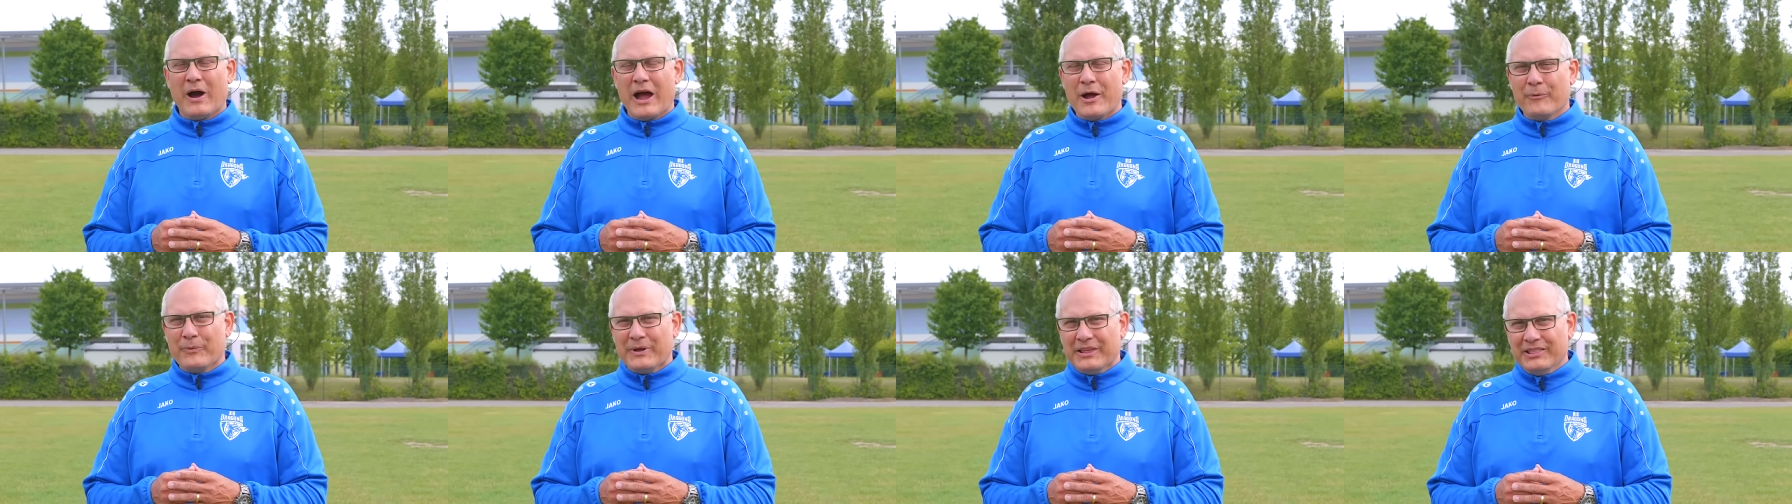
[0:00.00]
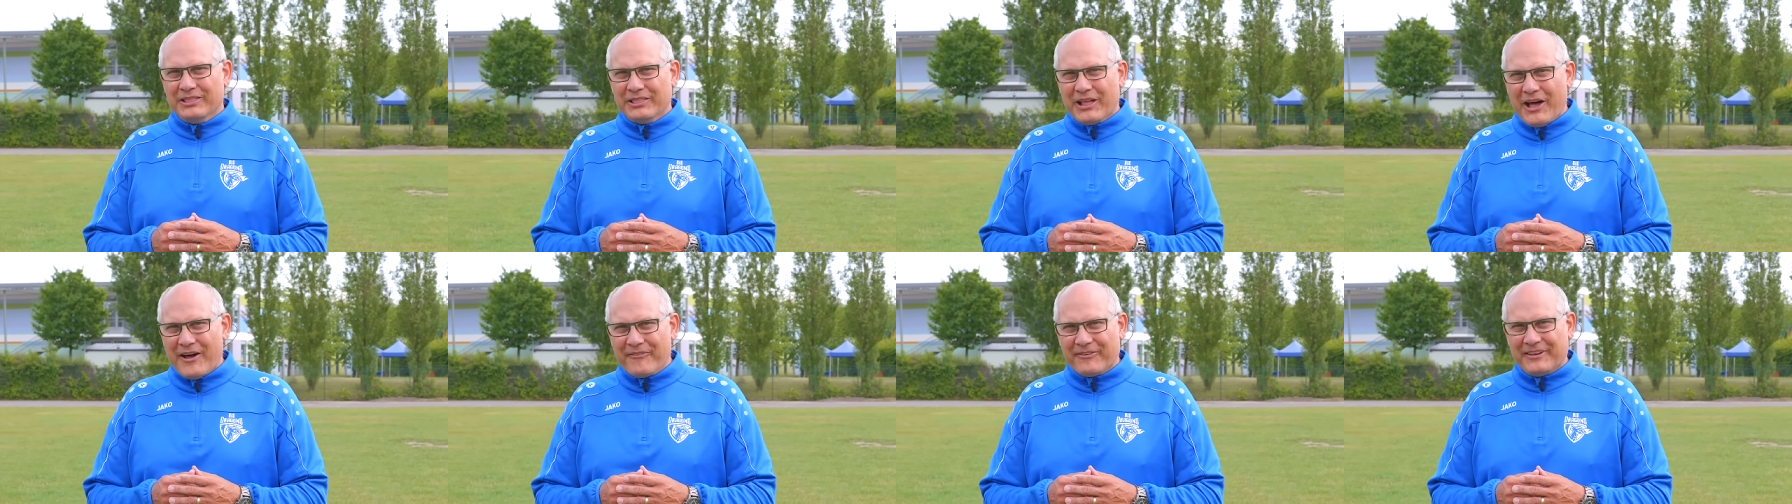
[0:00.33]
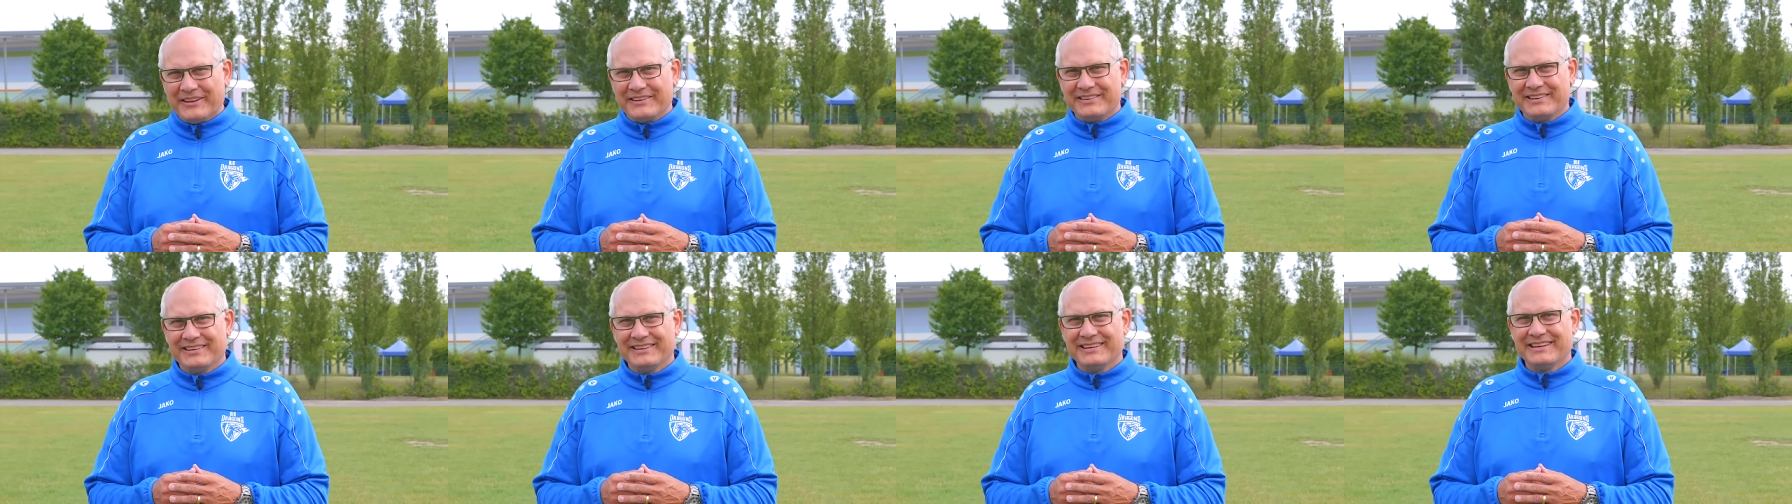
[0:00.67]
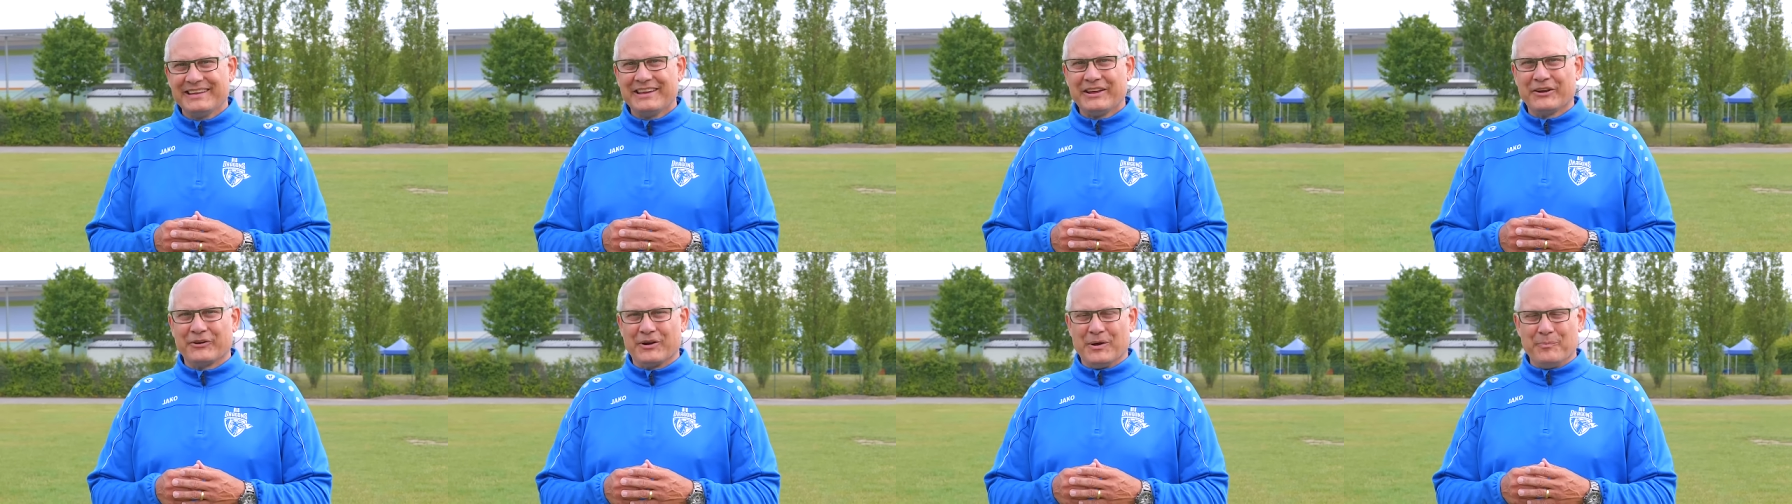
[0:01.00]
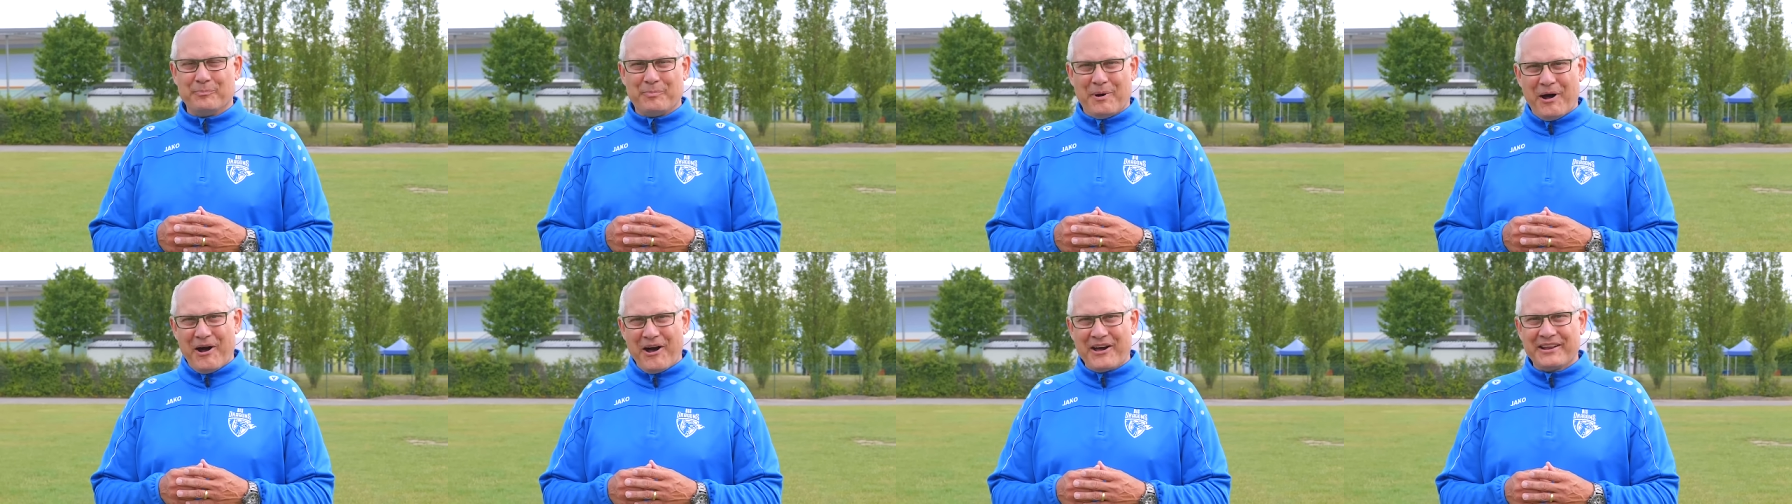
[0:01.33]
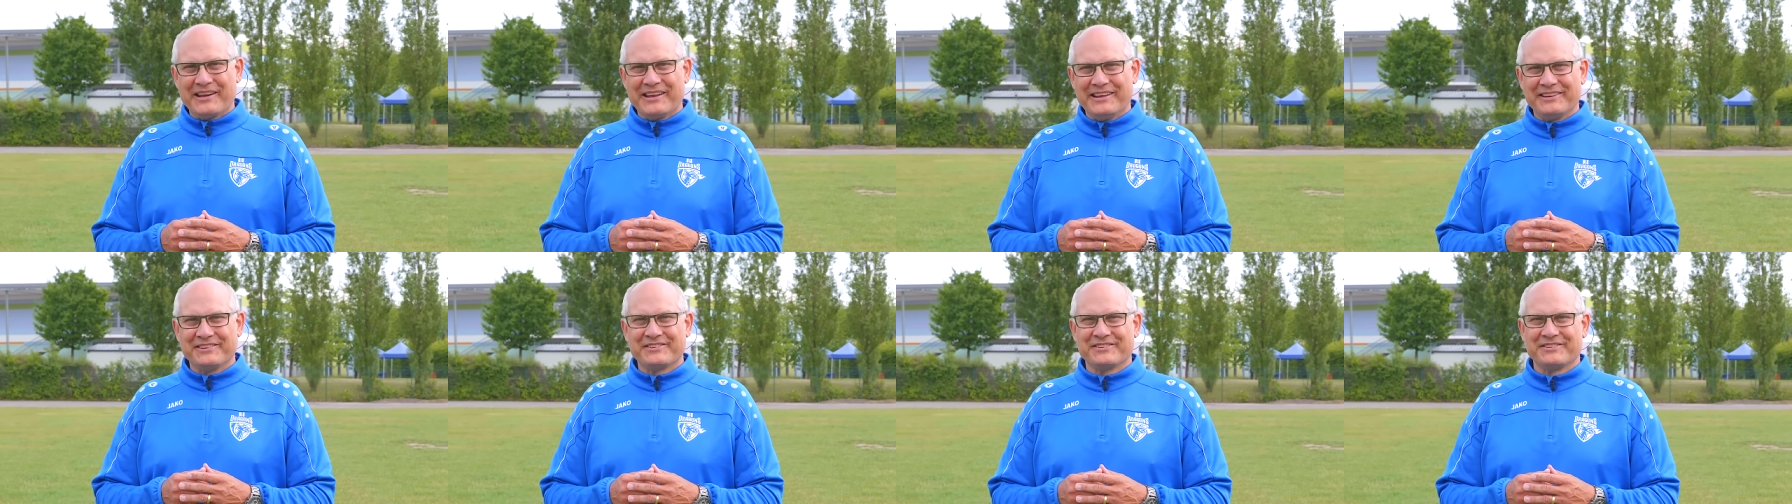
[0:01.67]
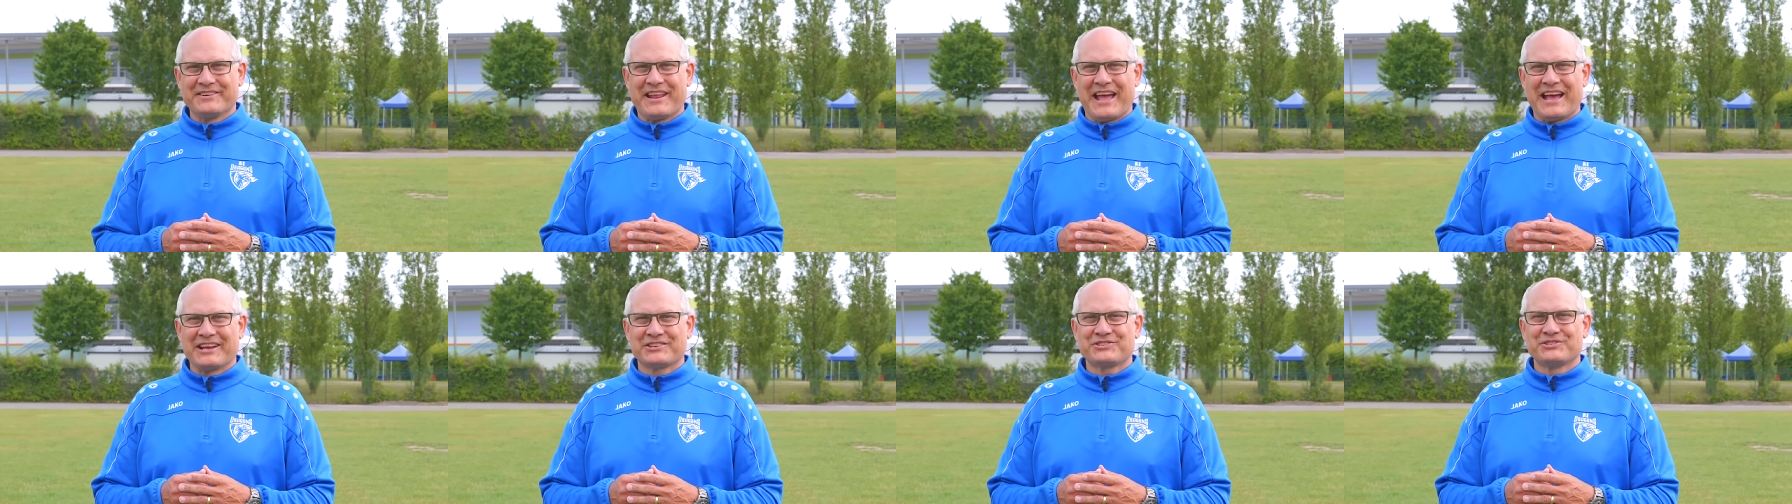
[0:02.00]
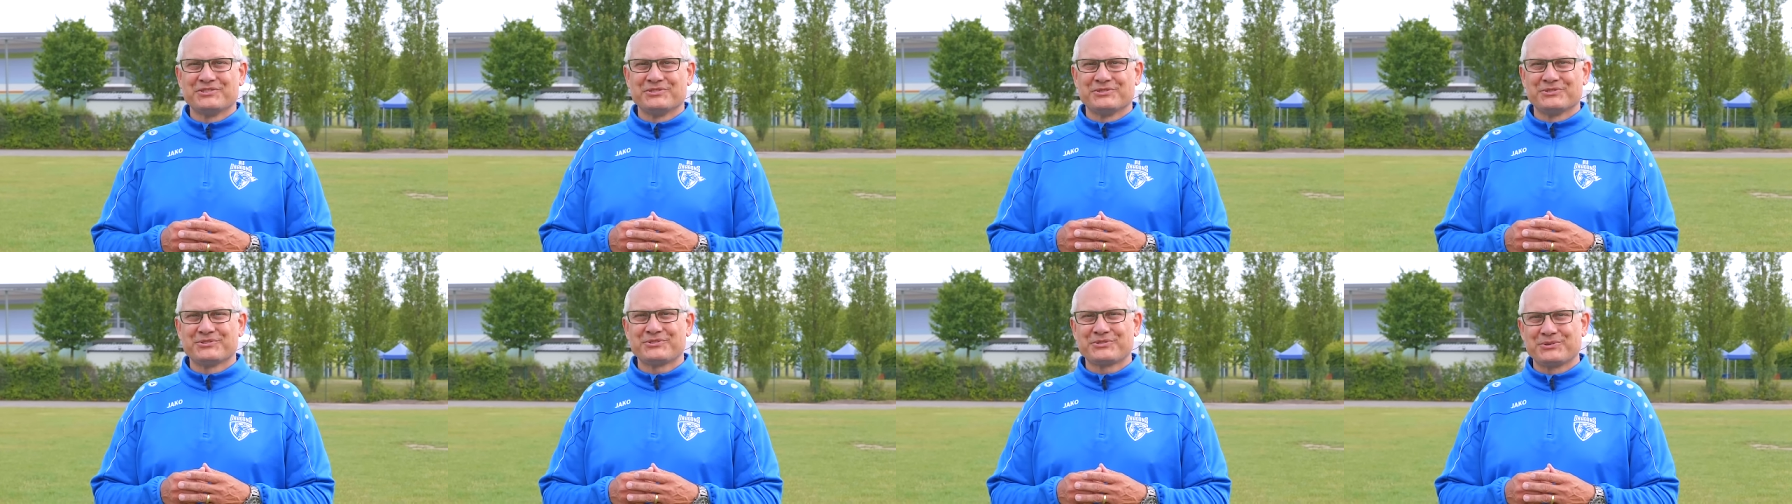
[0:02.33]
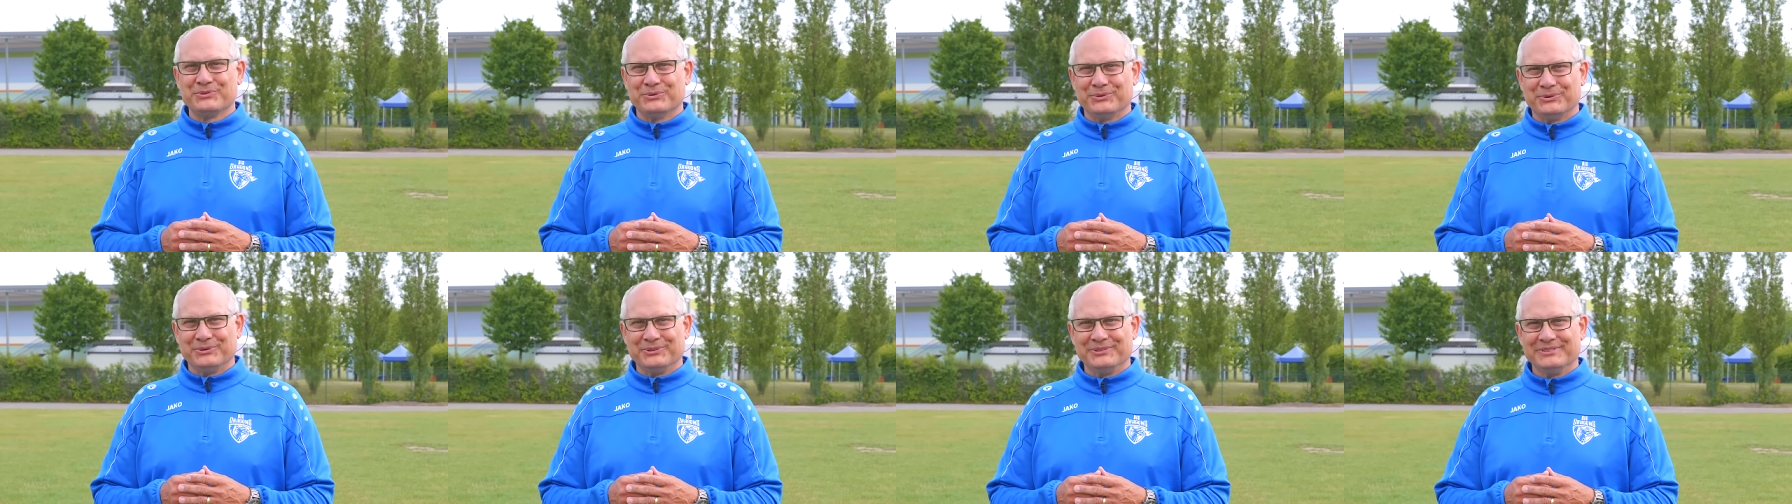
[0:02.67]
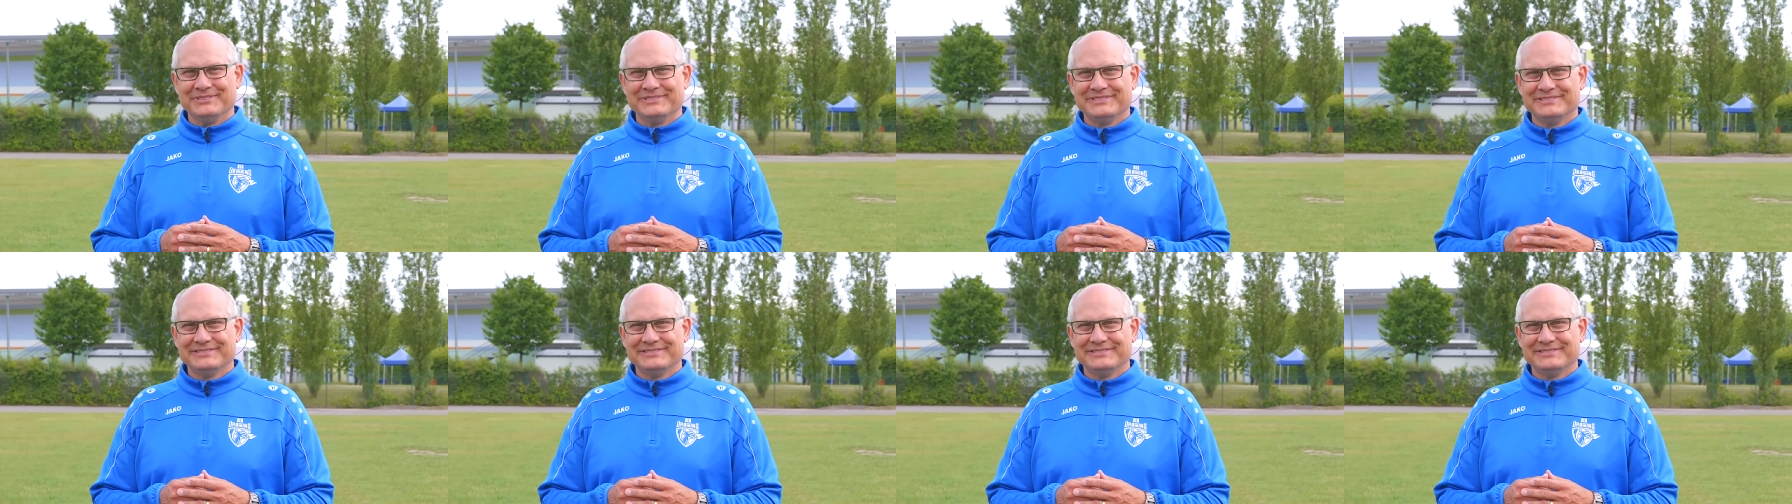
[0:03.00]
why we love it here at Bonn International School.